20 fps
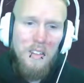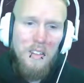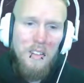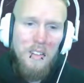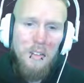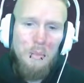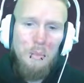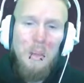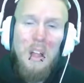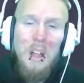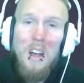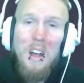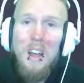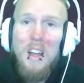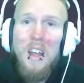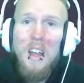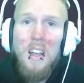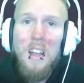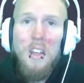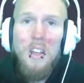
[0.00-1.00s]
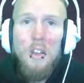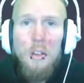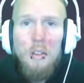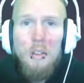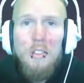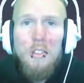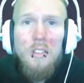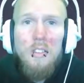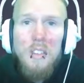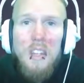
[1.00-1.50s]
well, I
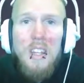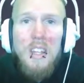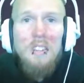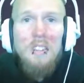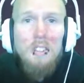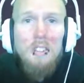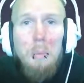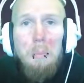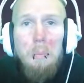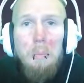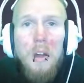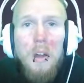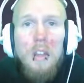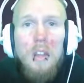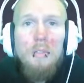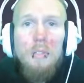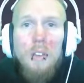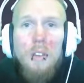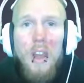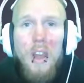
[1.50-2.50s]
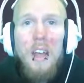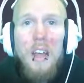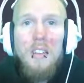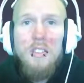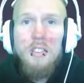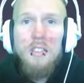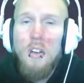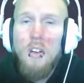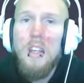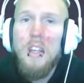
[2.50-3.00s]
could need some money for that,
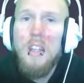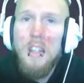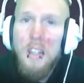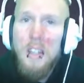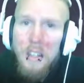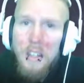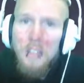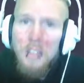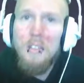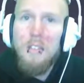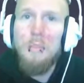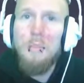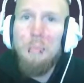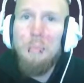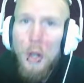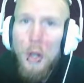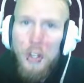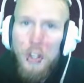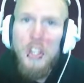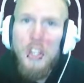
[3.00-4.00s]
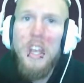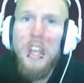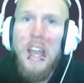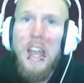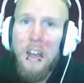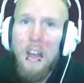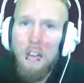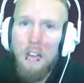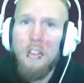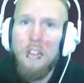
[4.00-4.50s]
so I can push it
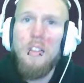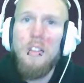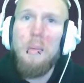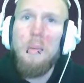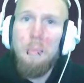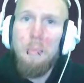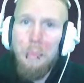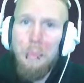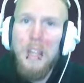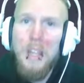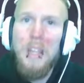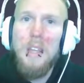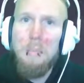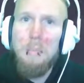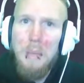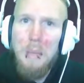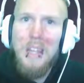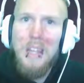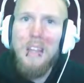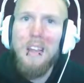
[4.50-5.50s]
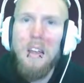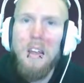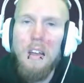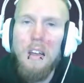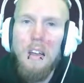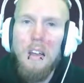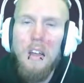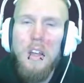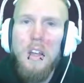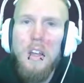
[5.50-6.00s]
out on the big media,
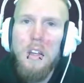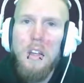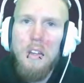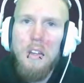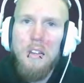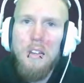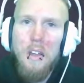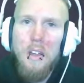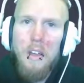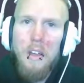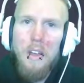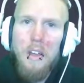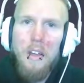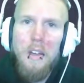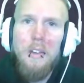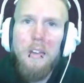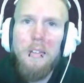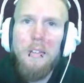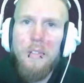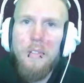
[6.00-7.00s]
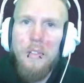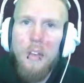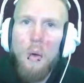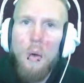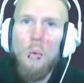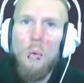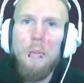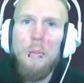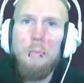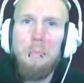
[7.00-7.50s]
the
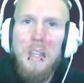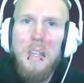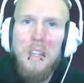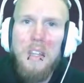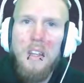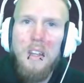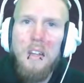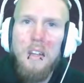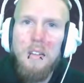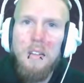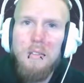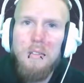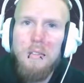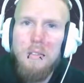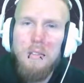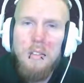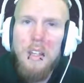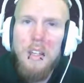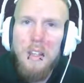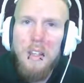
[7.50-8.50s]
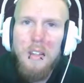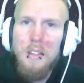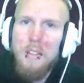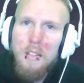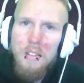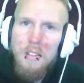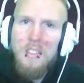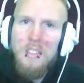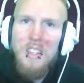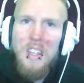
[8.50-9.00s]
old media, like
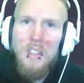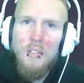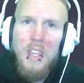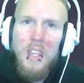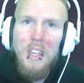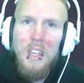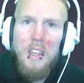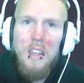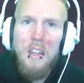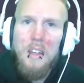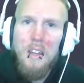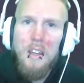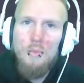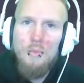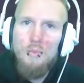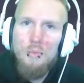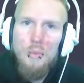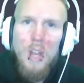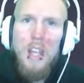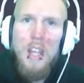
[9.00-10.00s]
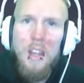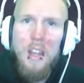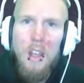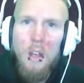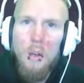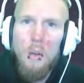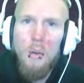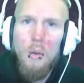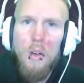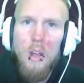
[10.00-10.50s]
TV,
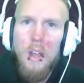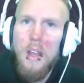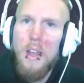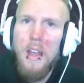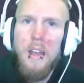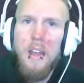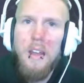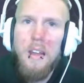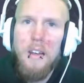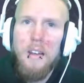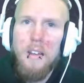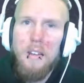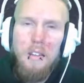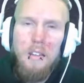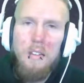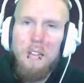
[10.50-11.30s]
radio, and